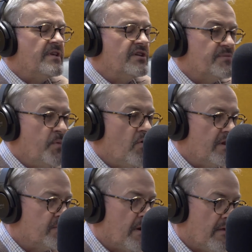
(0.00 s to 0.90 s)
Sport
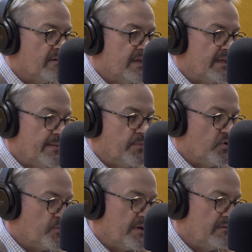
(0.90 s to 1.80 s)
is one of those things that
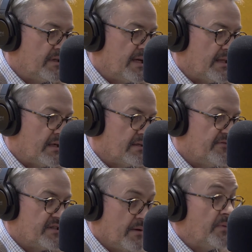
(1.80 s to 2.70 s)
pulls people together.
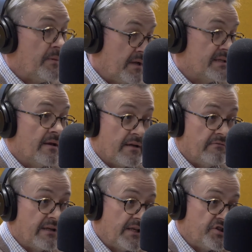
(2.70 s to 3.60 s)
For some people, it's like a
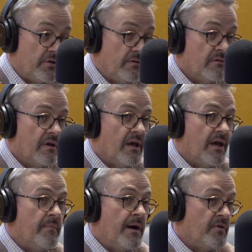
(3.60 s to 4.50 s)
religion.
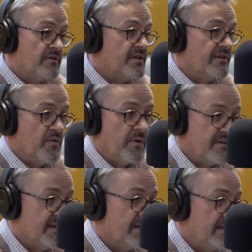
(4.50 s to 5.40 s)
I'm not saying for 1
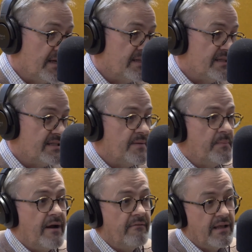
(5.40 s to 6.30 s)
second that it's the same
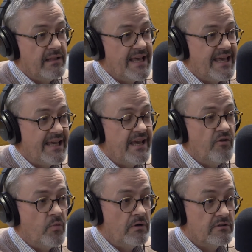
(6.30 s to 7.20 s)
parallel here in
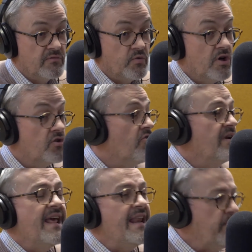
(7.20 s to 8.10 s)
the world of work or
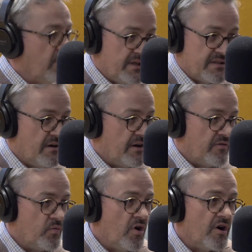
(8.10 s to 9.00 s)
in anybody's kind
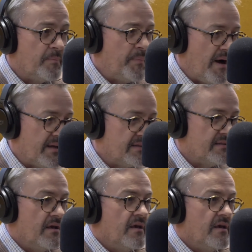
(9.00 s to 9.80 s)
of work, but